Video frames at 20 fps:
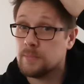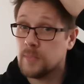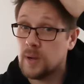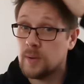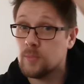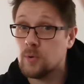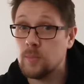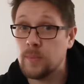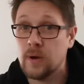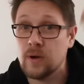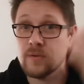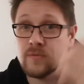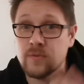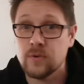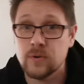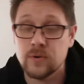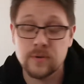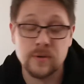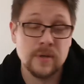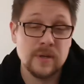my mobile
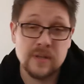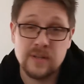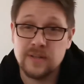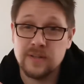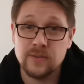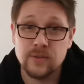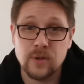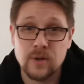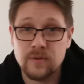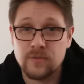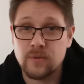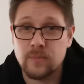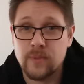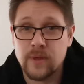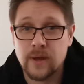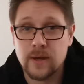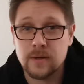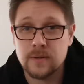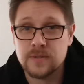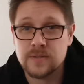phone, doing it from the
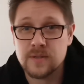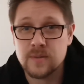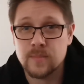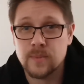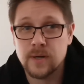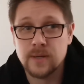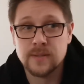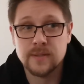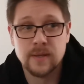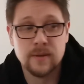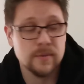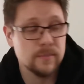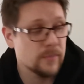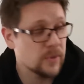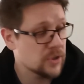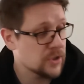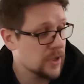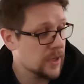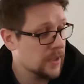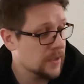house compared to out in my
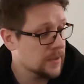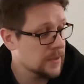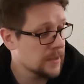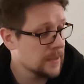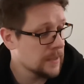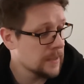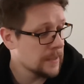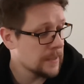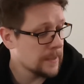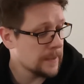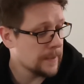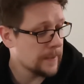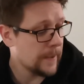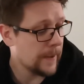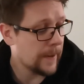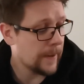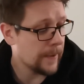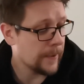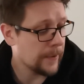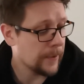shed.
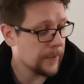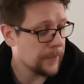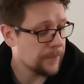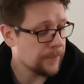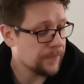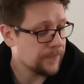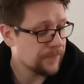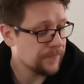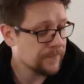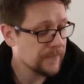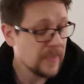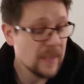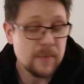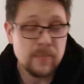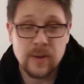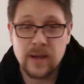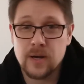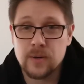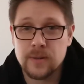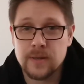But
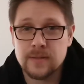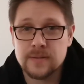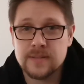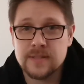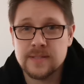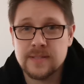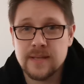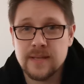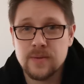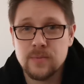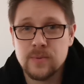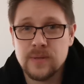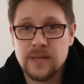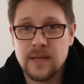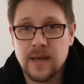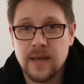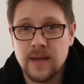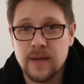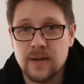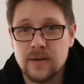anyway, today we
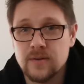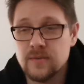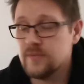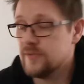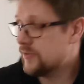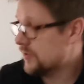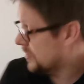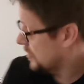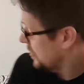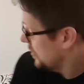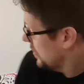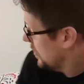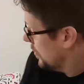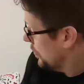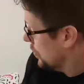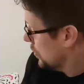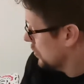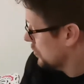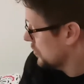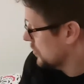have a
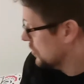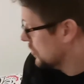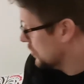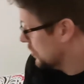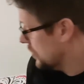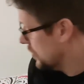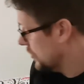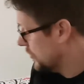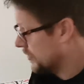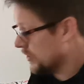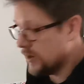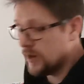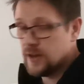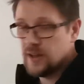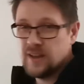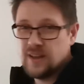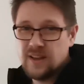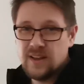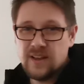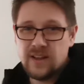box that
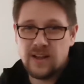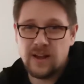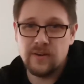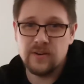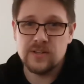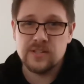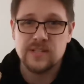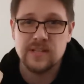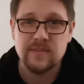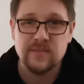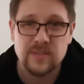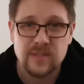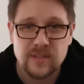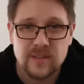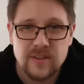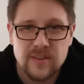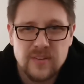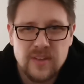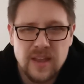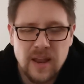I received,
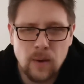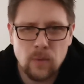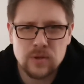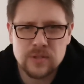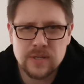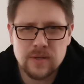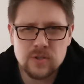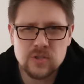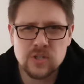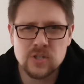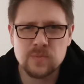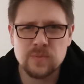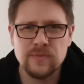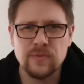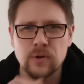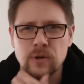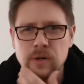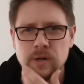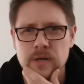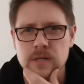I want to say it was just
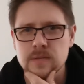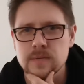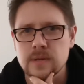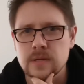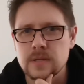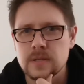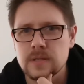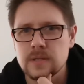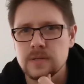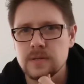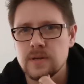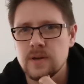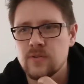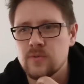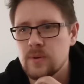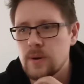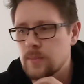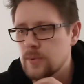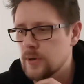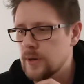before Christmas, if I
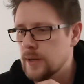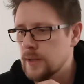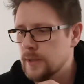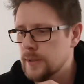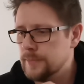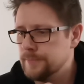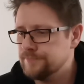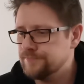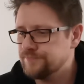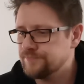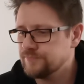remember rightly,